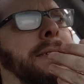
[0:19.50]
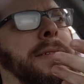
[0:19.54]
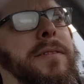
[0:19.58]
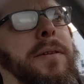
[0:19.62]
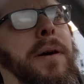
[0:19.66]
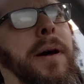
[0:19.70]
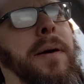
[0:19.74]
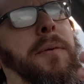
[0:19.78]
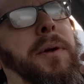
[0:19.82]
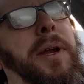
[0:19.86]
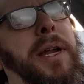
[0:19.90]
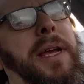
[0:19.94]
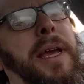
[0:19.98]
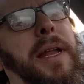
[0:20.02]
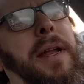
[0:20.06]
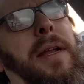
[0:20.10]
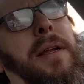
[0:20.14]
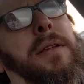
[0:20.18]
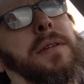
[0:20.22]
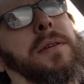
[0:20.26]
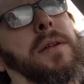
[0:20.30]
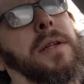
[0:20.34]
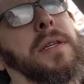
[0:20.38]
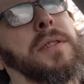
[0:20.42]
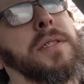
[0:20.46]
so I want to get
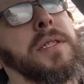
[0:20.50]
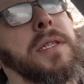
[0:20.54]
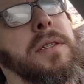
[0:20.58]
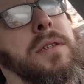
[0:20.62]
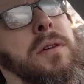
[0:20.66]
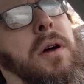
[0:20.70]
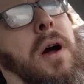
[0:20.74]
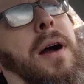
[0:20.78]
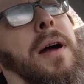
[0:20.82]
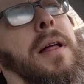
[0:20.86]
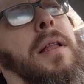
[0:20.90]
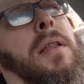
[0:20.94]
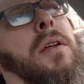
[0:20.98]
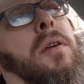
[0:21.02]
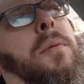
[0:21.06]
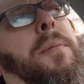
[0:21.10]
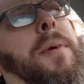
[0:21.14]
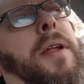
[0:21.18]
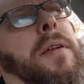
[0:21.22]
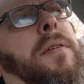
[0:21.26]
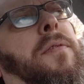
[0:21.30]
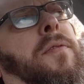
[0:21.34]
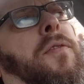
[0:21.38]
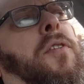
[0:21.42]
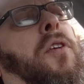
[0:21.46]
into this and talk a little
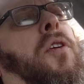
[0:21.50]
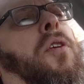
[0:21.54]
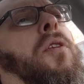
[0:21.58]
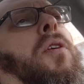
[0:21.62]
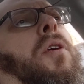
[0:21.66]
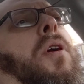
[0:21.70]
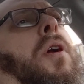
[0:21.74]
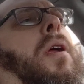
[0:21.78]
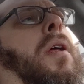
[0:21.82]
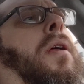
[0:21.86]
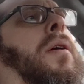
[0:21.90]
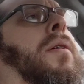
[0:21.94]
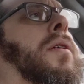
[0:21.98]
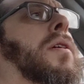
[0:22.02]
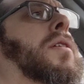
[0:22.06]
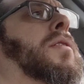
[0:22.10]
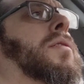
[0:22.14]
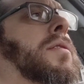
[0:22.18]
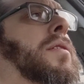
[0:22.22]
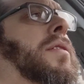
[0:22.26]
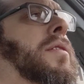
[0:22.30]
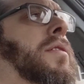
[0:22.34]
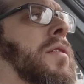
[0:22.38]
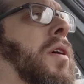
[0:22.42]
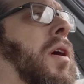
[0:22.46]
bit further. I'm
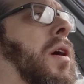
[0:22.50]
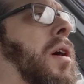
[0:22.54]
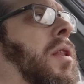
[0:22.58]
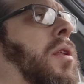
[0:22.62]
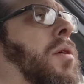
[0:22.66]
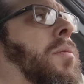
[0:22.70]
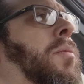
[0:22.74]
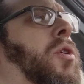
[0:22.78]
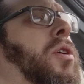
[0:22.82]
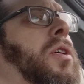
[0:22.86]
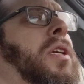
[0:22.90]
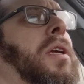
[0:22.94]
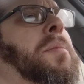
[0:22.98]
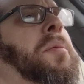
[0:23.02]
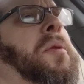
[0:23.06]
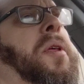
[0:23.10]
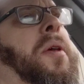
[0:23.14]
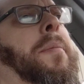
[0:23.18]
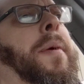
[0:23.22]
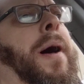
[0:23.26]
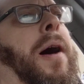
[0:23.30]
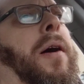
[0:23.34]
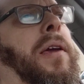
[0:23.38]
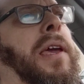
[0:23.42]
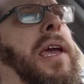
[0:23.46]
going to talk a little more deeply
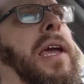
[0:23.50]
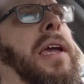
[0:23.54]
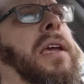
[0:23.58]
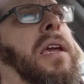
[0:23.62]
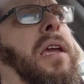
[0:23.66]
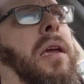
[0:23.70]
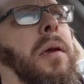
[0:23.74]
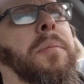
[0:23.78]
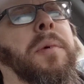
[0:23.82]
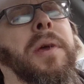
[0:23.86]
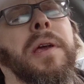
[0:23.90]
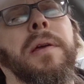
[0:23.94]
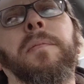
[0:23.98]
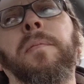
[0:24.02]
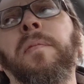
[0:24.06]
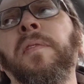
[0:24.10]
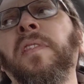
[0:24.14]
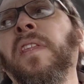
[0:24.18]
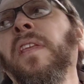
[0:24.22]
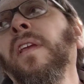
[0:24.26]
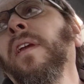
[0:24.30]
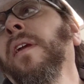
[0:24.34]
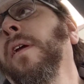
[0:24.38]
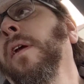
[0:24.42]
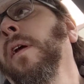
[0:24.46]
about gatekeeping.
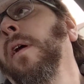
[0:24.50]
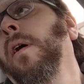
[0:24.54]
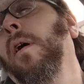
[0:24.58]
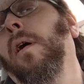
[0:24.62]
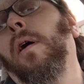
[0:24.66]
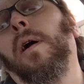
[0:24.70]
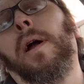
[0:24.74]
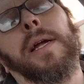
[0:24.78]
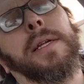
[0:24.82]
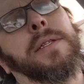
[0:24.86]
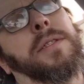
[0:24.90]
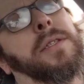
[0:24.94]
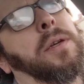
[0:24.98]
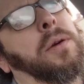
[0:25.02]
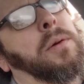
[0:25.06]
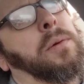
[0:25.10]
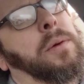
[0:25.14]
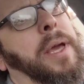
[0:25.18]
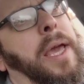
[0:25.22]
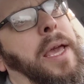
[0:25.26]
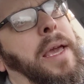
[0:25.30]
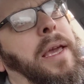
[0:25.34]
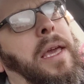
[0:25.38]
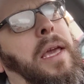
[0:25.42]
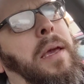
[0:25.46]
All right, so
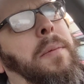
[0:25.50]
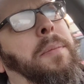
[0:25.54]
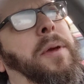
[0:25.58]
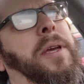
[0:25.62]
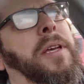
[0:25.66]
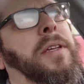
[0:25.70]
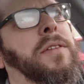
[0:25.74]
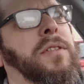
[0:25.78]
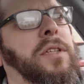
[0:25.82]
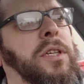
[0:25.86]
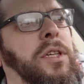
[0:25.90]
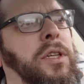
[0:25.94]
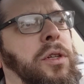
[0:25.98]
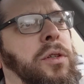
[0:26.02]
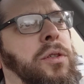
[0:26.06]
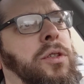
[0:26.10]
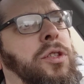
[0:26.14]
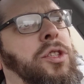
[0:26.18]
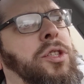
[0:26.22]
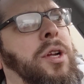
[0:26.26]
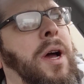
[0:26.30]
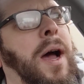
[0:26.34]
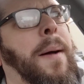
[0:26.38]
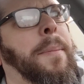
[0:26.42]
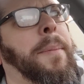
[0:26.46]
gatekeeping is a
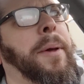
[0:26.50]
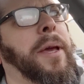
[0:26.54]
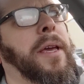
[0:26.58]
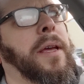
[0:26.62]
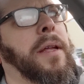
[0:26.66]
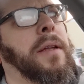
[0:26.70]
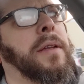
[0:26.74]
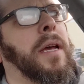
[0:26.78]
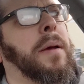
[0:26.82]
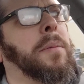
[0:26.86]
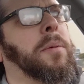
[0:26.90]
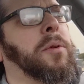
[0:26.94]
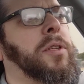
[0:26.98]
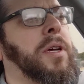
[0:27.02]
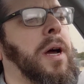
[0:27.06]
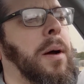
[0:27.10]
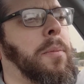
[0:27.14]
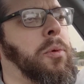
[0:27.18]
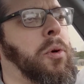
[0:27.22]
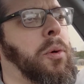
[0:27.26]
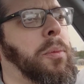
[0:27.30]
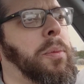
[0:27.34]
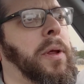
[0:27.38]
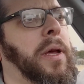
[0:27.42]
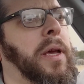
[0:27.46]
huge topic in
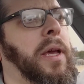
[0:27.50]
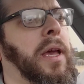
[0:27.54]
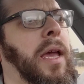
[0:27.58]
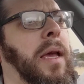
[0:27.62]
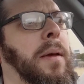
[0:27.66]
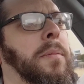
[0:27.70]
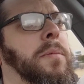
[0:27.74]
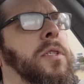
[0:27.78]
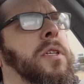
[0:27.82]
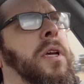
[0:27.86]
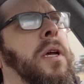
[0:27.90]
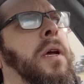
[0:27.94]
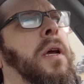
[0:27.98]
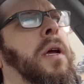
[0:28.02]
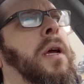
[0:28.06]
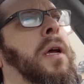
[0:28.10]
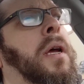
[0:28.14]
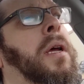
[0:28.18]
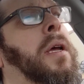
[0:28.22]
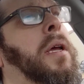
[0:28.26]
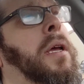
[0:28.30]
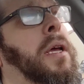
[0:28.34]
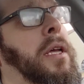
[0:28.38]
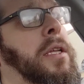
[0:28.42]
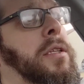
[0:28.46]
tabletop role playing games.
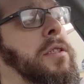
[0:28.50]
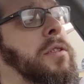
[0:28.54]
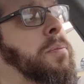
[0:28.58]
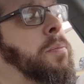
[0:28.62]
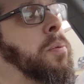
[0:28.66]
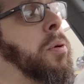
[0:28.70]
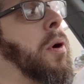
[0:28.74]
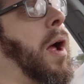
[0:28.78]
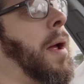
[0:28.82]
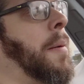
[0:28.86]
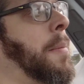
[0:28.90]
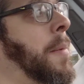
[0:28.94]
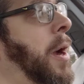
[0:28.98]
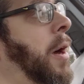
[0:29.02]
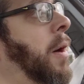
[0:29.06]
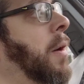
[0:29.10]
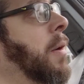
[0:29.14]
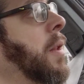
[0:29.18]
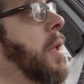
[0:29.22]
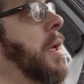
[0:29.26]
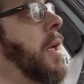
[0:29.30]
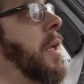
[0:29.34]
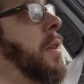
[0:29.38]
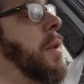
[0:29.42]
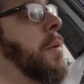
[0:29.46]
It's
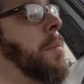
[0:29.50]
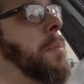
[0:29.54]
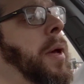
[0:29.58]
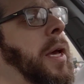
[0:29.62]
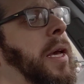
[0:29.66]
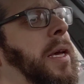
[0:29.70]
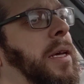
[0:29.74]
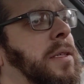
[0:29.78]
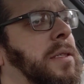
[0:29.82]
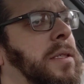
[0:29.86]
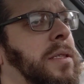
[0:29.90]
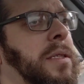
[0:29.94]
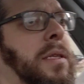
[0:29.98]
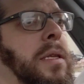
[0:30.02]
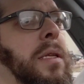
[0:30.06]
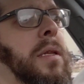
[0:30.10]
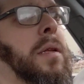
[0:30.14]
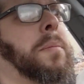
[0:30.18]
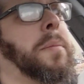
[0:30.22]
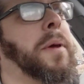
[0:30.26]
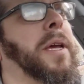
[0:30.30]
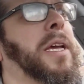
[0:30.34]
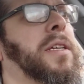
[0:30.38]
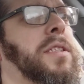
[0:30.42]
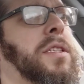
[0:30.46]
primarily the biggest the
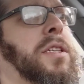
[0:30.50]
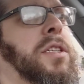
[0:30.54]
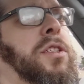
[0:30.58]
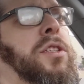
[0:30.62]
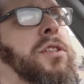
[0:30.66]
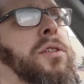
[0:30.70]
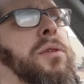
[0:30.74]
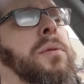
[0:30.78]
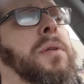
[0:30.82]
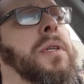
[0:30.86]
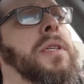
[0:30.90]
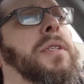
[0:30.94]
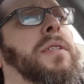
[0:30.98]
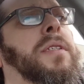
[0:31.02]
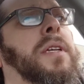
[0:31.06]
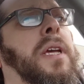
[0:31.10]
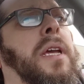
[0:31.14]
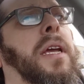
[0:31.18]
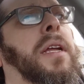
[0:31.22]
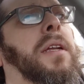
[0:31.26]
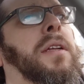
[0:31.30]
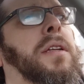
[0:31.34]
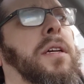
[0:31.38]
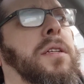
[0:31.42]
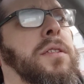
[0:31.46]
biggest issue is
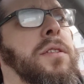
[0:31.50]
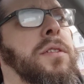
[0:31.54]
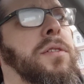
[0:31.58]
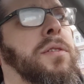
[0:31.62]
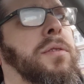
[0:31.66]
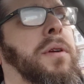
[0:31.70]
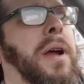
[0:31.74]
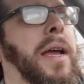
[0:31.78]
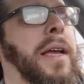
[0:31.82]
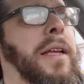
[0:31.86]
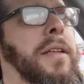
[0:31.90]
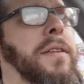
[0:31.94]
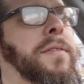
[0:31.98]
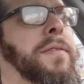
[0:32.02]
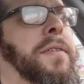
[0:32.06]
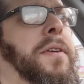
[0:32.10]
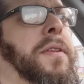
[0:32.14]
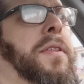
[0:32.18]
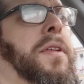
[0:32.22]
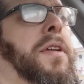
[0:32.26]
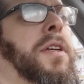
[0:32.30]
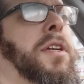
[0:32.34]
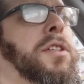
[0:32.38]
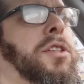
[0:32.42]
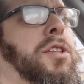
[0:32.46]
in Dungeons and Dragons
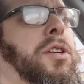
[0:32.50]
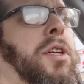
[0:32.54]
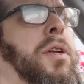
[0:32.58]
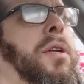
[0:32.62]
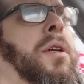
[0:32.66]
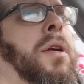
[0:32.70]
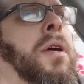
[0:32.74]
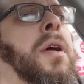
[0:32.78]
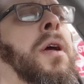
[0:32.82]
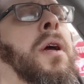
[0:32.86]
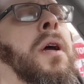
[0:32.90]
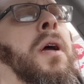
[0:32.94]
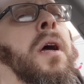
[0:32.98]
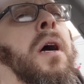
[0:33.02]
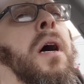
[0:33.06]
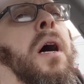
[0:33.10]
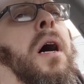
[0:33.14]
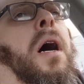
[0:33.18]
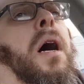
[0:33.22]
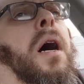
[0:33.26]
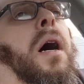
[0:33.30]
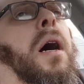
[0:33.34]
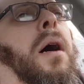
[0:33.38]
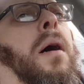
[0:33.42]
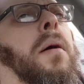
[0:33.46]
5th edition.
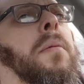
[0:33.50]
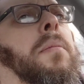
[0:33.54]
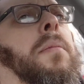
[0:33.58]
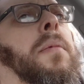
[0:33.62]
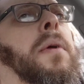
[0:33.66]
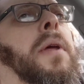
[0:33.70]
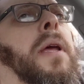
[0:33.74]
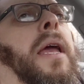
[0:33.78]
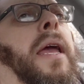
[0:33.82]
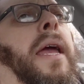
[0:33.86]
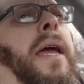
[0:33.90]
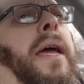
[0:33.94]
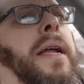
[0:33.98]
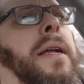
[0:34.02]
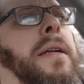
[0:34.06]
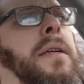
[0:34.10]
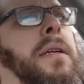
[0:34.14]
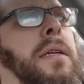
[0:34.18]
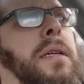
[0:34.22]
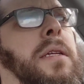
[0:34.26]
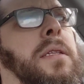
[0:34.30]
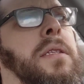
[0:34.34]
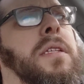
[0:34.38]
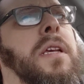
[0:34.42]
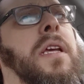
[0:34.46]
Um, and
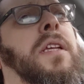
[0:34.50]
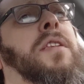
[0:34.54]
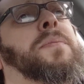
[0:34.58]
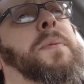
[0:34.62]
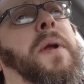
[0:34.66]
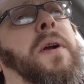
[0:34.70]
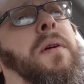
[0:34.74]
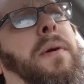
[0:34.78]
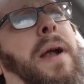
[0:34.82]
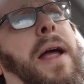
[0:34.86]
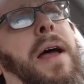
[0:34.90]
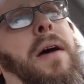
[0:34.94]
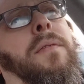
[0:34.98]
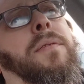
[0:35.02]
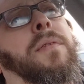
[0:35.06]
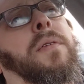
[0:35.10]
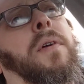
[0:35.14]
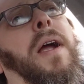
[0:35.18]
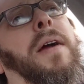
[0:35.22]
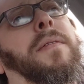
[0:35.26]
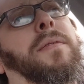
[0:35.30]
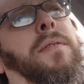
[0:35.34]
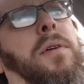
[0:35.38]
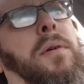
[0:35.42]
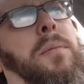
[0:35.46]
it, has been around
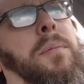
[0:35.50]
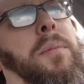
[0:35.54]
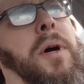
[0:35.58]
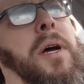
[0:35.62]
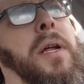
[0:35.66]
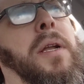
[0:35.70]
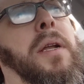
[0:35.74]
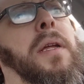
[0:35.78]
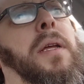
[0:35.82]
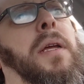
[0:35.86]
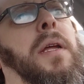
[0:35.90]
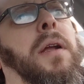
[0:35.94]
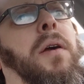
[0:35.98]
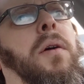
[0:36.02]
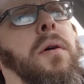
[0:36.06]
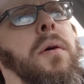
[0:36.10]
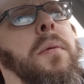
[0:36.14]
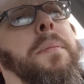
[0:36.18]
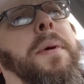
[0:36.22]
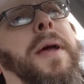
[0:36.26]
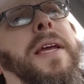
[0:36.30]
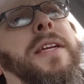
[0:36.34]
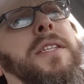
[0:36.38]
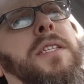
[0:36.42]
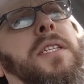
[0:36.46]
forever, but uh, you know,
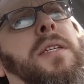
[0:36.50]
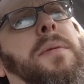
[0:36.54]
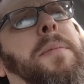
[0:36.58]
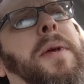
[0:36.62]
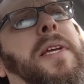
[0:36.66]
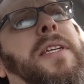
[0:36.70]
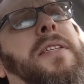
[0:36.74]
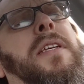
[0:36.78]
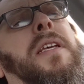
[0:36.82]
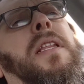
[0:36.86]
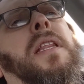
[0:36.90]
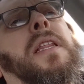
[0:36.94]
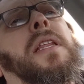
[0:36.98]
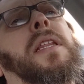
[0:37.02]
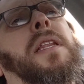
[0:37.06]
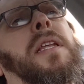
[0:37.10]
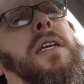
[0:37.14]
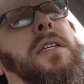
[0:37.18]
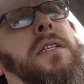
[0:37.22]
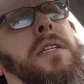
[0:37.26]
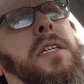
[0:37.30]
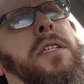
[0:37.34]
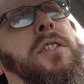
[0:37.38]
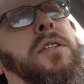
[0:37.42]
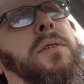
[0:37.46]
bas basically the
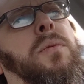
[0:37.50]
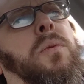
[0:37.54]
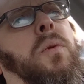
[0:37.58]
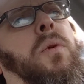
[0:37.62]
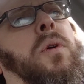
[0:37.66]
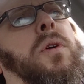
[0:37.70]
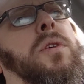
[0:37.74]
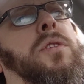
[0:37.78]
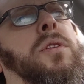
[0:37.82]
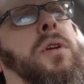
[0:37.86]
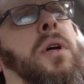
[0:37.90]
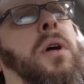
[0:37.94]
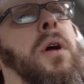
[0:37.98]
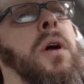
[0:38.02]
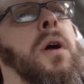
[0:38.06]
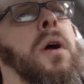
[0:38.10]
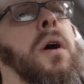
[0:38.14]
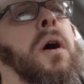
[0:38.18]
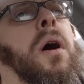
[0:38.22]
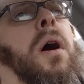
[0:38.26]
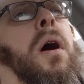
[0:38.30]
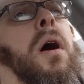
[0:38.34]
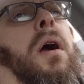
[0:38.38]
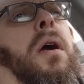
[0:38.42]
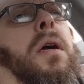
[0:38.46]
edition wars
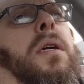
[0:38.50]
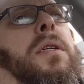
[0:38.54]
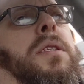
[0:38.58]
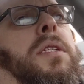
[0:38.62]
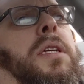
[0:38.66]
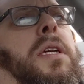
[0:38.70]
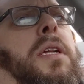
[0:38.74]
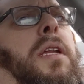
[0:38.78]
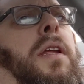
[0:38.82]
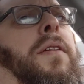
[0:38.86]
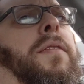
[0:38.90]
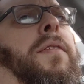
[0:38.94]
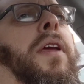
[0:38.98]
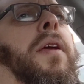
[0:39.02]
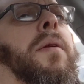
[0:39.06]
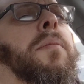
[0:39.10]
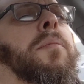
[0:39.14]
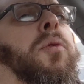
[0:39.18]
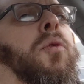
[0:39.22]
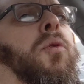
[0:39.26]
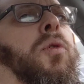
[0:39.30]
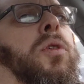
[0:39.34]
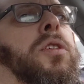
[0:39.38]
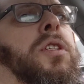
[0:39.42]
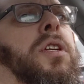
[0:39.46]
are a significant
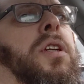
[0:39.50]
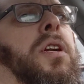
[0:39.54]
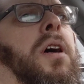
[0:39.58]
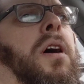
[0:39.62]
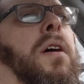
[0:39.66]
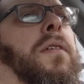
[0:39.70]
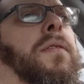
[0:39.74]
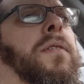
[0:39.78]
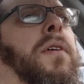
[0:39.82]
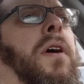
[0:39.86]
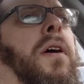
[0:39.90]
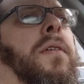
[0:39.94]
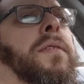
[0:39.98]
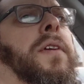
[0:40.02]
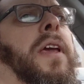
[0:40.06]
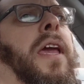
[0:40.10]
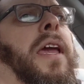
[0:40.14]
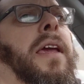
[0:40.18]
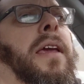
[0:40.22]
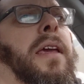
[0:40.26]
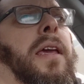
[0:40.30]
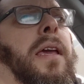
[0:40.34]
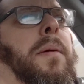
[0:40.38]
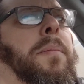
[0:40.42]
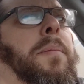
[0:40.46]
portion of, of
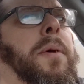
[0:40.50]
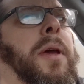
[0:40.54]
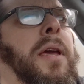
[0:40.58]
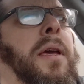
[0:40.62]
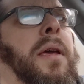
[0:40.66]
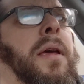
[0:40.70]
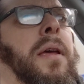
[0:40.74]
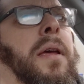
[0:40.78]
gatekeeping.